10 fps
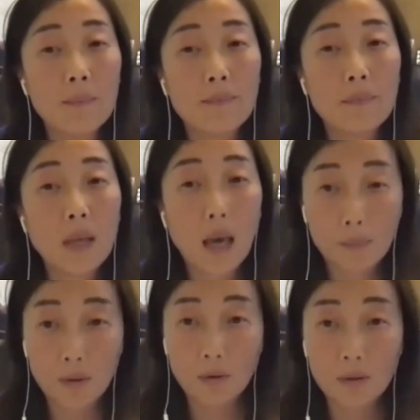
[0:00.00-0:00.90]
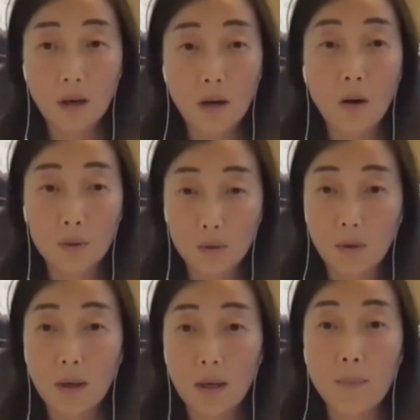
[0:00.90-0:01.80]
capitals are also
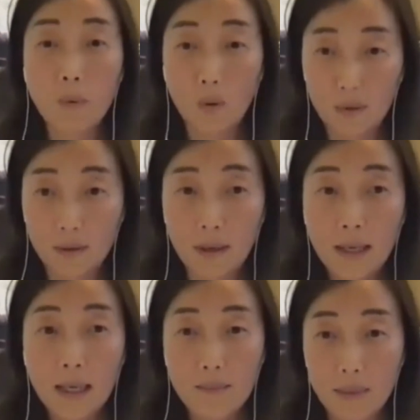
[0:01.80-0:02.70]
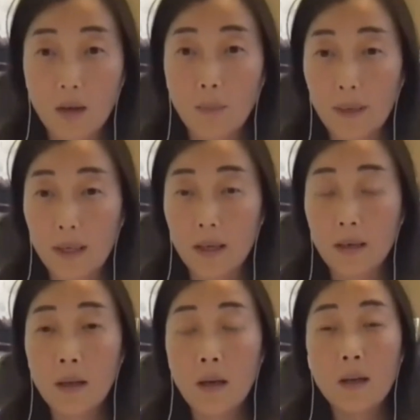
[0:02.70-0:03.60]
important in my opinion.
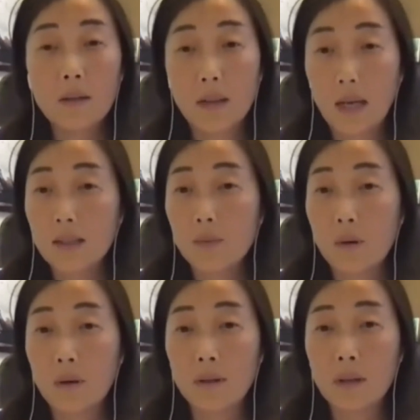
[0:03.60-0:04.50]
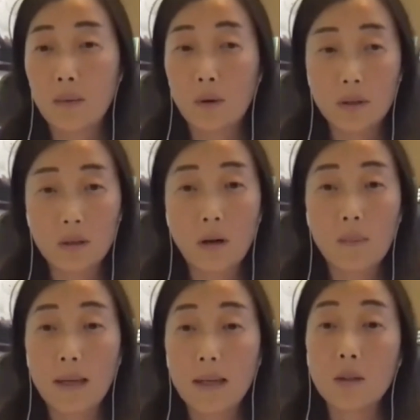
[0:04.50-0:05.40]
The next one I want to talk
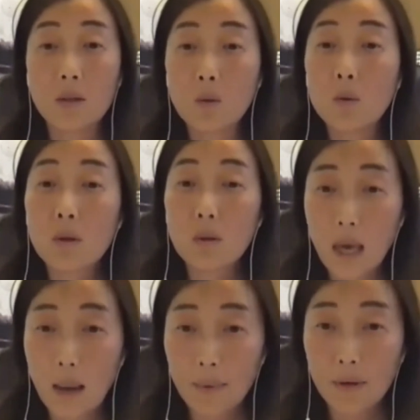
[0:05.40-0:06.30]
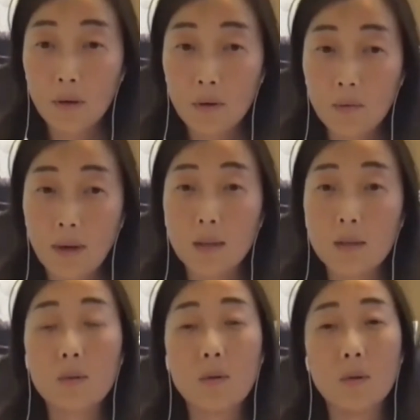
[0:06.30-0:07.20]
about is a social capital, right?
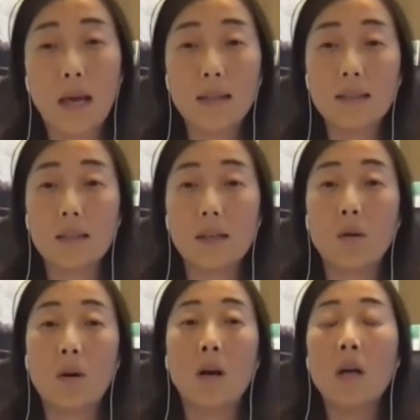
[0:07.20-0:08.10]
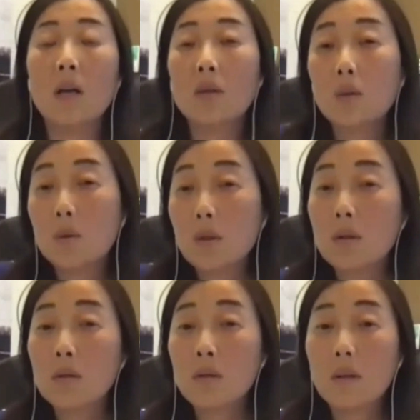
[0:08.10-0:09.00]
So that's your
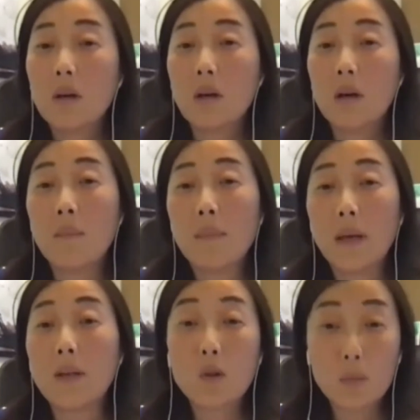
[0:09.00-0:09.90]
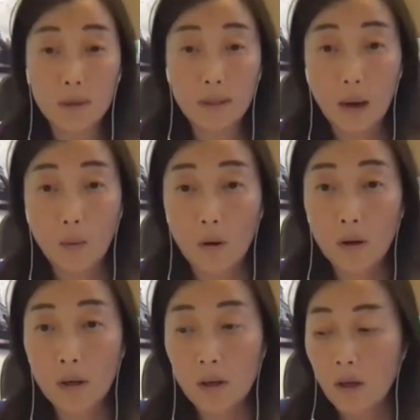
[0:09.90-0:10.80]
social and human
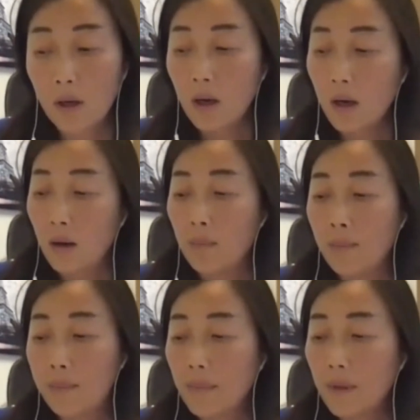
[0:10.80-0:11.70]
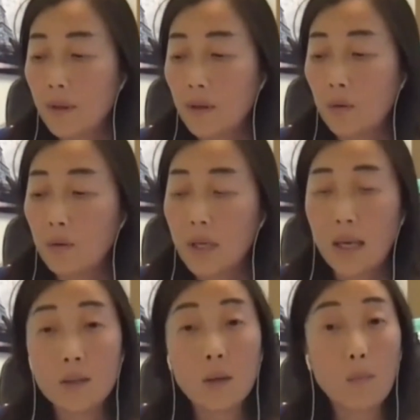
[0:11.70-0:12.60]
network, who can
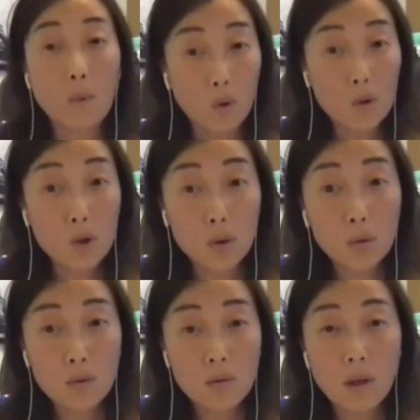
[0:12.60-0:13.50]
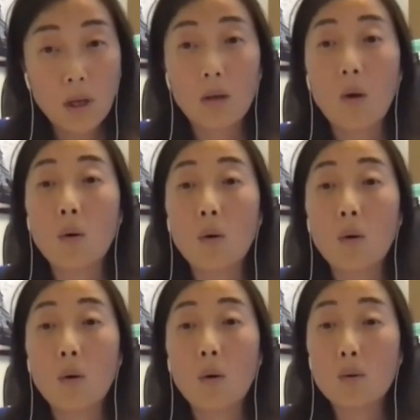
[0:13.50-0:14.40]
support you, and
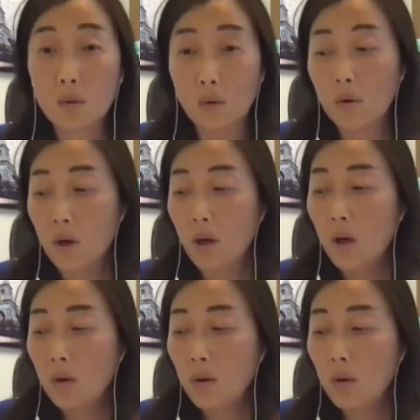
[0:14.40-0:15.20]
also who